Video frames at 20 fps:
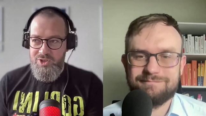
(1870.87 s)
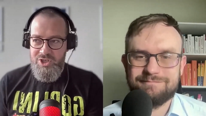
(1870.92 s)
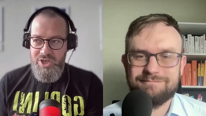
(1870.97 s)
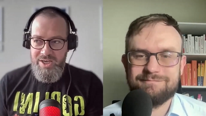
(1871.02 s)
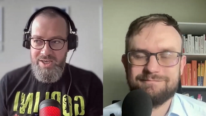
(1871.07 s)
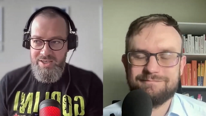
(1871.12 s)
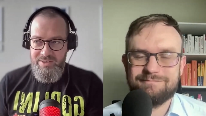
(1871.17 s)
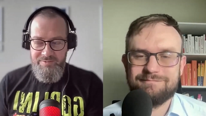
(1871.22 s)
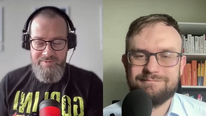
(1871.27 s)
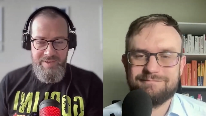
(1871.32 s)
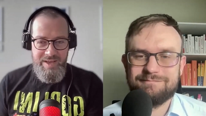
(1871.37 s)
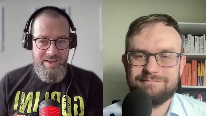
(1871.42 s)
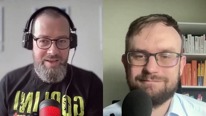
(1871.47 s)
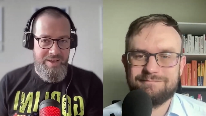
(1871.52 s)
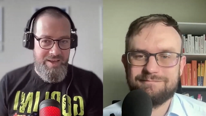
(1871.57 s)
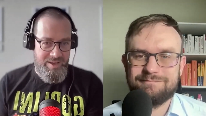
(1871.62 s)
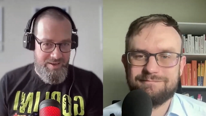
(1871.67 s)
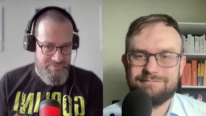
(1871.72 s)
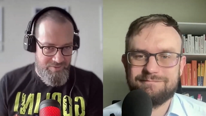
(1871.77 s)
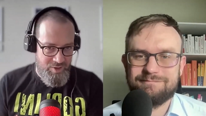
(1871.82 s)
Speaker 1: check if they
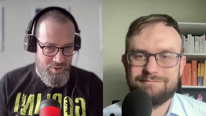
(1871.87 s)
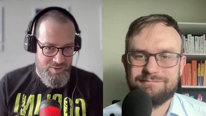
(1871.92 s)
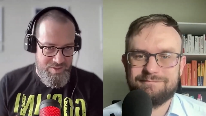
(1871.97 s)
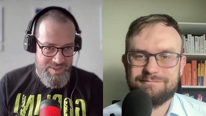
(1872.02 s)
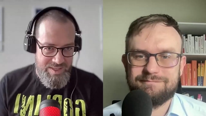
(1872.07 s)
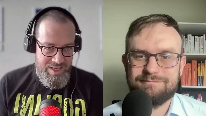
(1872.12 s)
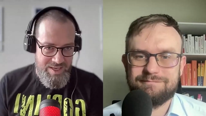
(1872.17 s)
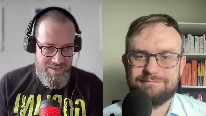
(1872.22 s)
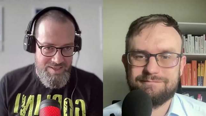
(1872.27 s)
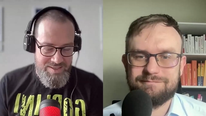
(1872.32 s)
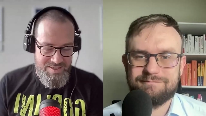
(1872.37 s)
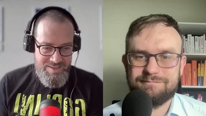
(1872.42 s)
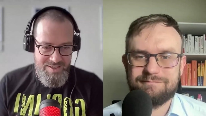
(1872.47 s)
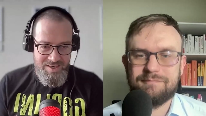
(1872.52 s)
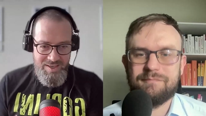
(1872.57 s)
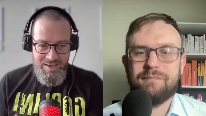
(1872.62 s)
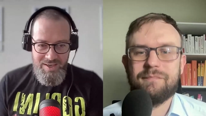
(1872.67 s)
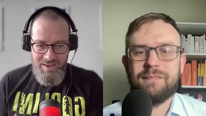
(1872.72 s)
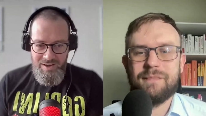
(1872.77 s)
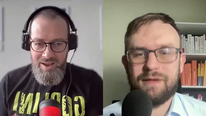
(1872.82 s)
have those things
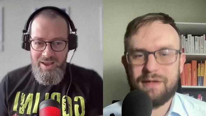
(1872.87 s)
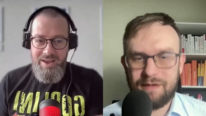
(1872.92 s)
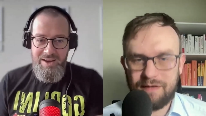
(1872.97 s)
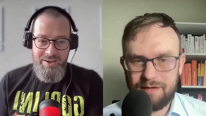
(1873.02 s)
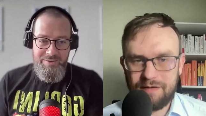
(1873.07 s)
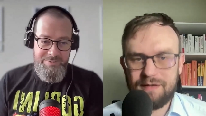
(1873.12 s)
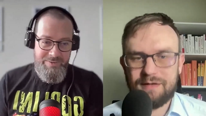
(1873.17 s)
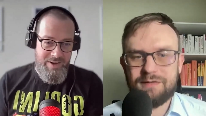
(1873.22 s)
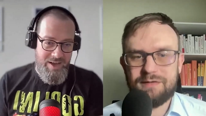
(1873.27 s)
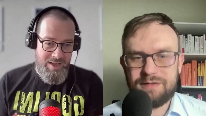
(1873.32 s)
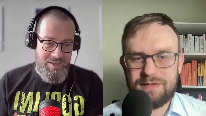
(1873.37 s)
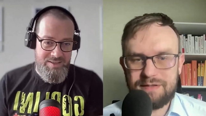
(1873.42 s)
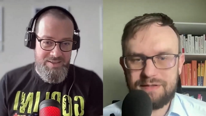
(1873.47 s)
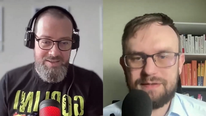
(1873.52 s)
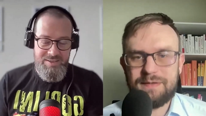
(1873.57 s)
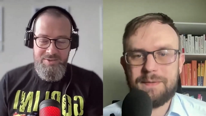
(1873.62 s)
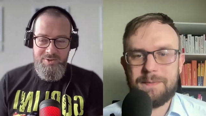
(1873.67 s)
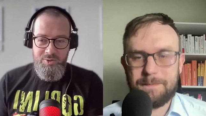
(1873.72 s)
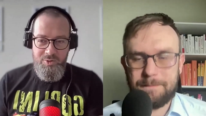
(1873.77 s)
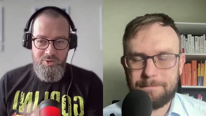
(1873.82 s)
and if
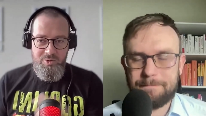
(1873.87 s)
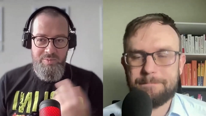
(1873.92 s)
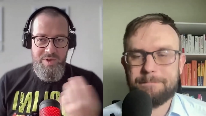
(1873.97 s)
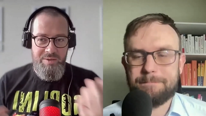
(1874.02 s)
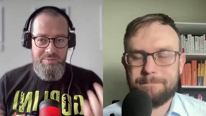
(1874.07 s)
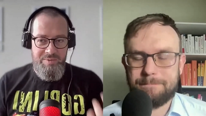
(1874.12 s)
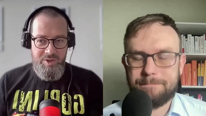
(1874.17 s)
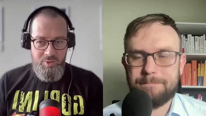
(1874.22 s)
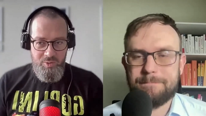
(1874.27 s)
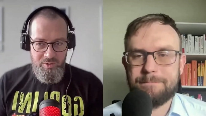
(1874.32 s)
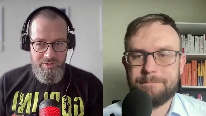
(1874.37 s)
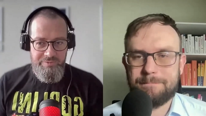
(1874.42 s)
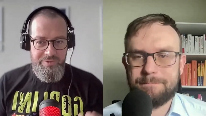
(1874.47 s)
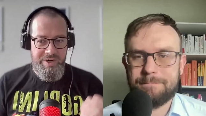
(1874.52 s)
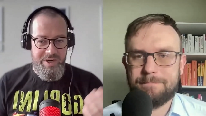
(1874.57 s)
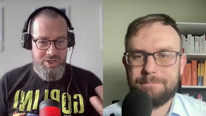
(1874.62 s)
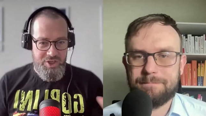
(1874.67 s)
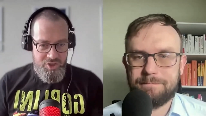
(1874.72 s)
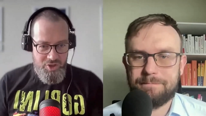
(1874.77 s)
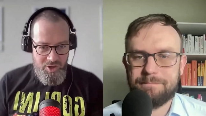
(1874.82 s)
not do you maybe do a
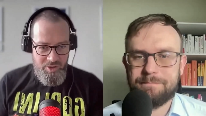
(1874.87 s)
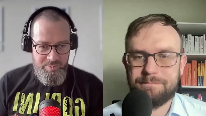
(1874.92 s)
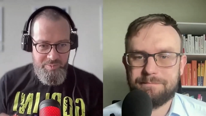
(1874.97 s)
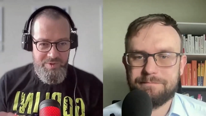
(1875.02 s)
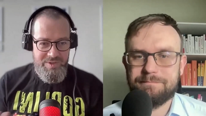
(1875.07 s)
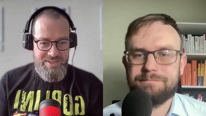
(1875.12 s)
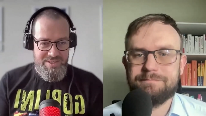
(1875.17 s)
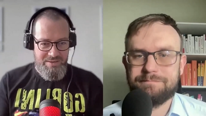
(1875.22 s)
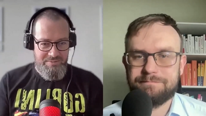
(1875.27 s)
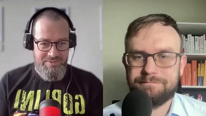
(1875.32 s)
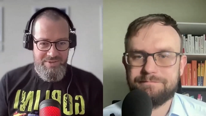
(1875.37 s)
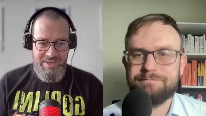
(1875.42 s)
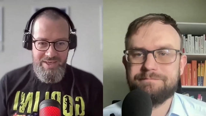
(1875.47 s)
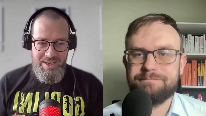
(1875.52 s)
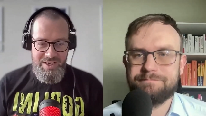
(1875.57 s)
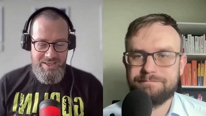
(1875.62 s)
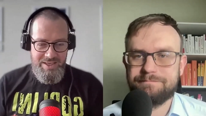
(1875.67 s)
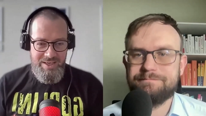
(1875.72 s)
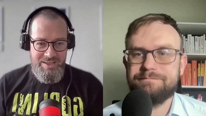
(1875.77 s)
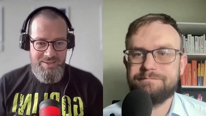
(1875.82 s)
workshop or something
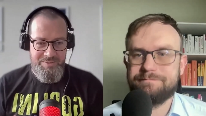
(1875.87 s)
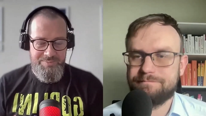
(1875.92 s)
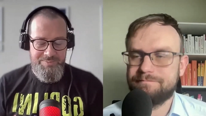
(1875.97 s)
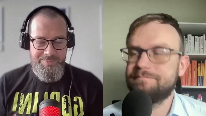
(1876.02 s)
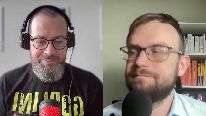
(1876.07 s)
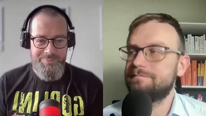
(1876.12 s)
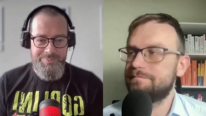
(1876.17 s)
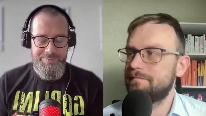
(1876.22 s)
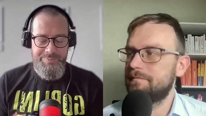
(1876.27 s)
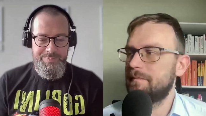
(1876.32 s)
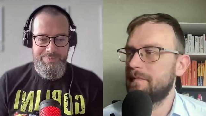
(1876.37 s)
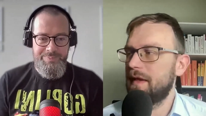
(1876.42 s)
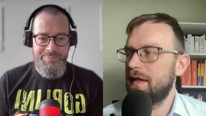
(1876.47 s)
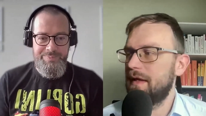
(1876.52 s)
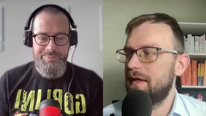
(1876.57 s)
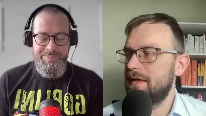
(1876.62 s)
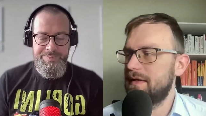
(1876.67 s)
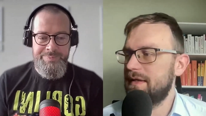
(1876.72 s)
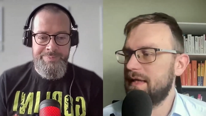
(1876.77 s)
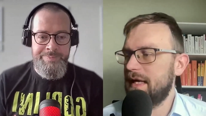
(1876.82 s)
like that mm-hmm.
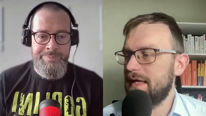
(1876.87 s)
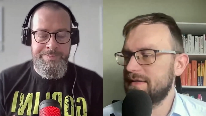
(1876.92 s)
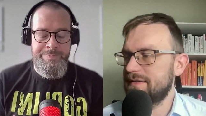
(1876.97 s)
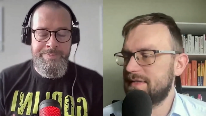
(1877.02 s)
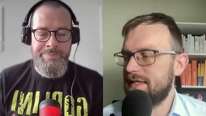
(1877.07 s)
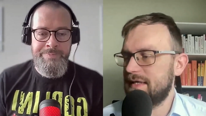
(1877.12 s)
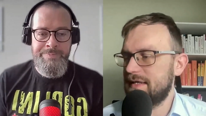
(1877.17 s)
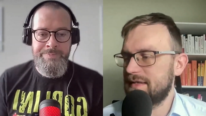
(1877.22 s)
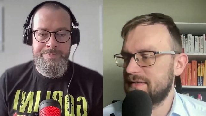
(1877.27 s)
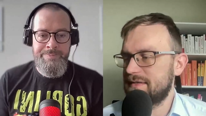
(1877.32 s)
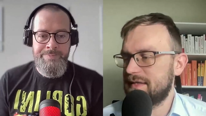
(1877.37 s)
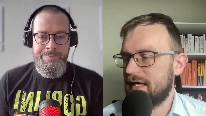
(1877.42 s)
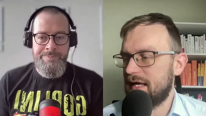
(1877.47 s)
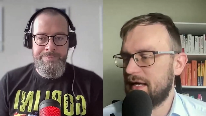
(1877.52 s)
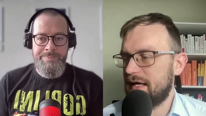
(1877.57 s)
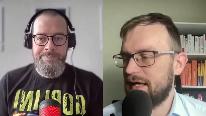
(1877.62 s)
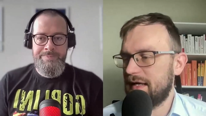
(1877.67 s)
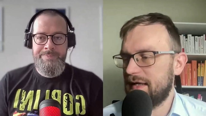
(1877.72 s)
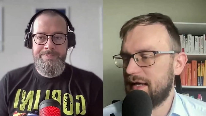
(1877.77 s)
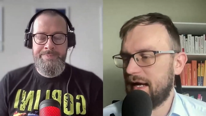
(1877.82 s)
Speaker 2: Yes, yes.
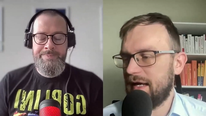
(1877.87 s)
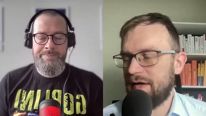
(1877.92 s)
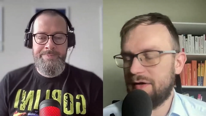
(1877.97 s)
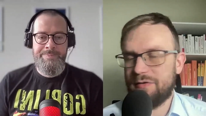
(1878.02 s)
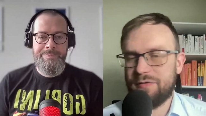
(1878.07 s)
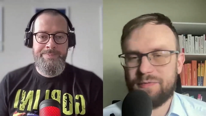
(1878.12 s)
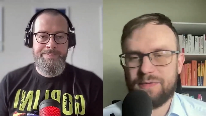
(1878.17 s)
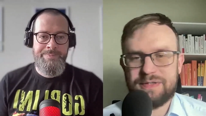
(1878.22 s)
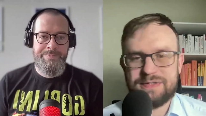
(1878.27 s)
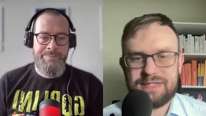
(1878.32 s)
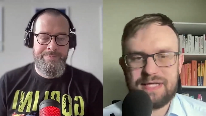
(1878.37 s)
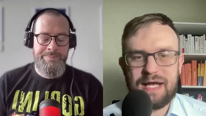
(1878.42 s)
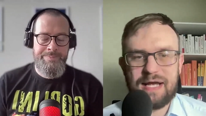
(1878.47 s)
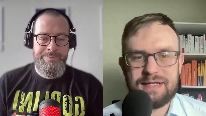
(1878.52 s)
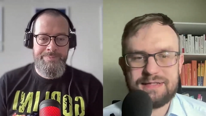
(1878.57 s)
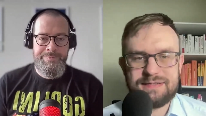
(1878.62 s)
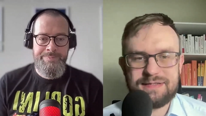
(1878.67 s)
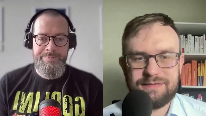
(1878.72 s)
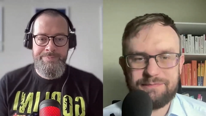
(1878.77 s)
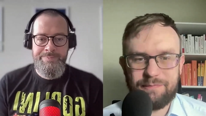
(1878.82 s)
I, I always
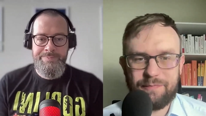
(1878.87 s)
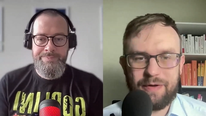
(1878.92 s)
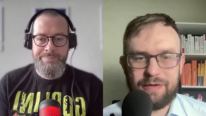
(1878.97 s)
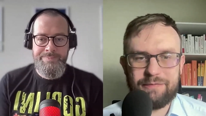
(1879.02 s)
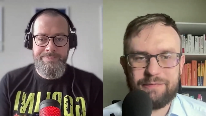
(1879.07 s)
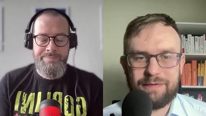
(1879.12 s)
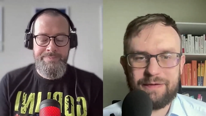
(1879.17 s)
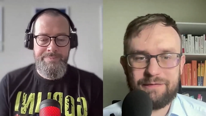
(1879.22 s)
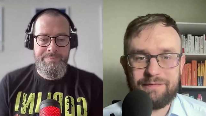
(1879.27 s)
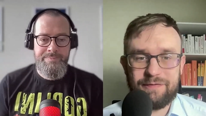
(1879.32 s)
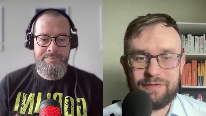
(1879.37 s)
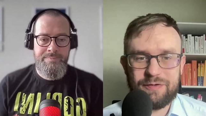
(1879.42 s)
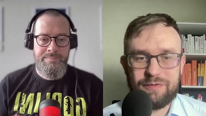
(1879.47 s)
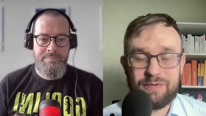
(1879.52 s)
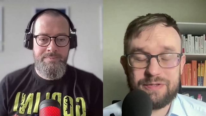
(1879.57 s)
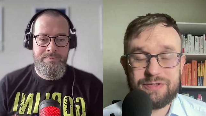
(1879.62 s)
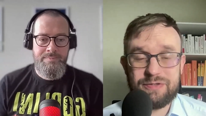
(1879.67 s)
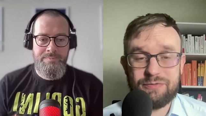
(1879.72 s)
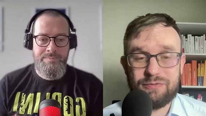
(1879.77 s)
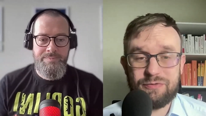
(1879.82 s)
ask one of my first
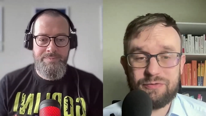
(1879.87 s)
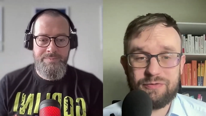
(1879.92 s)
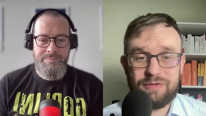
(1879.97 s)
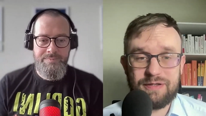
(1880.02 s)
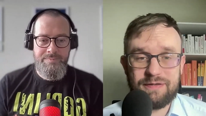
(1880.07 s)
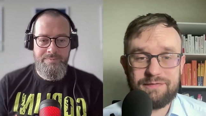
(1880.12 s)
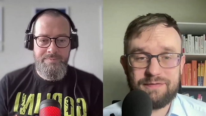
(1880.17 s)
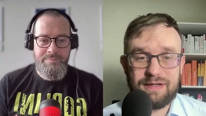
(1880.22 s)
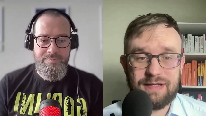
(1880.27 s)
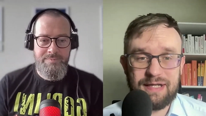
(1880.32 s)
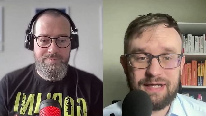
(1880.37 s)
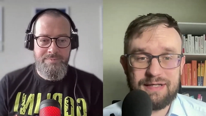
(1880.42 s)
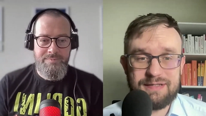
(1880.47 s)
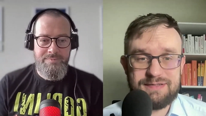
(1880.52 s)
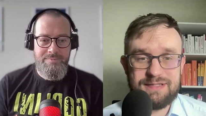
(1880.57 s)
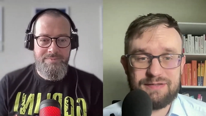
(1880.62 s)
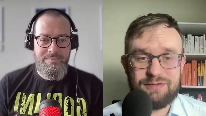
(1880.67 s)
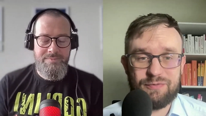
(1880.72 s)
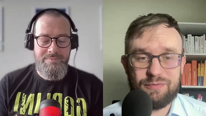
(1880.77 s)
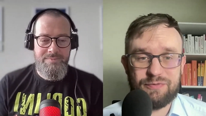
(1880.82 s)
questions Do you have
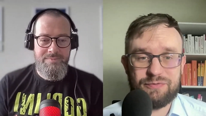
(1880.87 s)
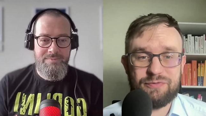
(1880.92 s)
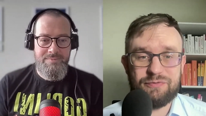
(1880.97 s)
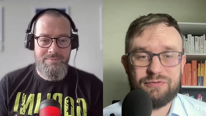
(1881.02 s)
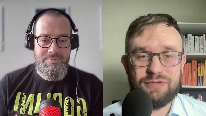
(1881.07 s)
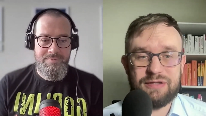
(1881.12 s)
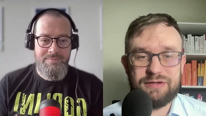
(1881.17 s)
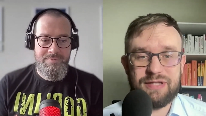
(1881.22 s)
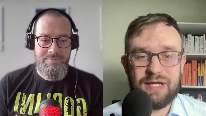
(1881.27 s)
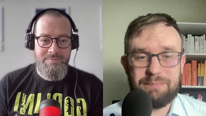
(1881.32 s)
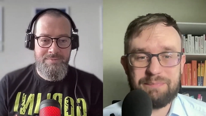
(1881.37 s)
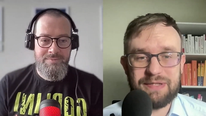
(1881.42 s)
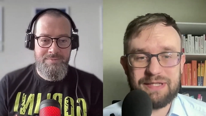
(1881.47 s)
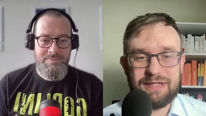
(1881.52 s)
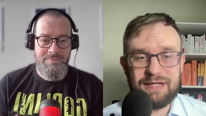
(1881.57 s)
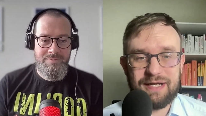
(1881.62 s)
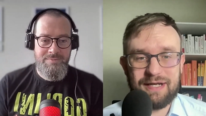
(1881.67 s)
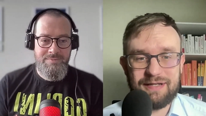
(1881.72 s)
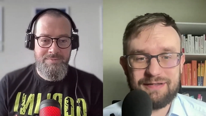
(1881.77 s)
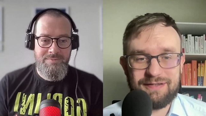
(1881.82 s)
client that you want to
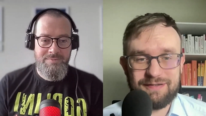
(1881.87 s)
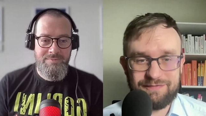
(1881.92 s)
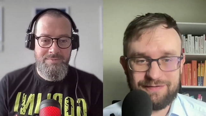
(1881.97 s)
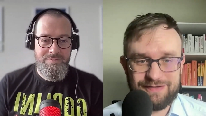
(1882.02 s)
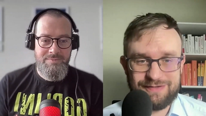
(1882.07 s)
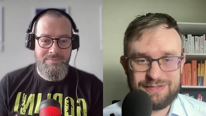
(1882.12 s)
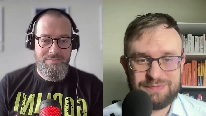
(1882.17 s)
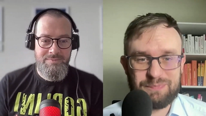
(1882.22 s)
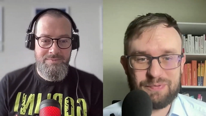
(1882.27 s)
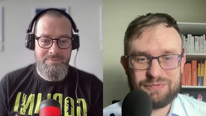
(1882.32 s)
duplicate if it is